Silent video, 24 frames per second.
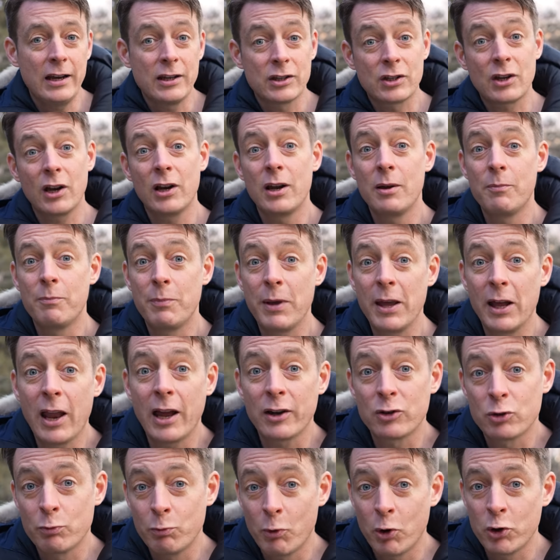it's going to be a
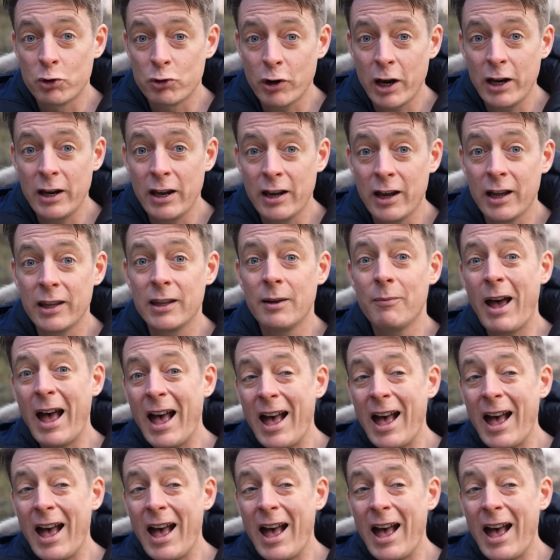lot more draining on them.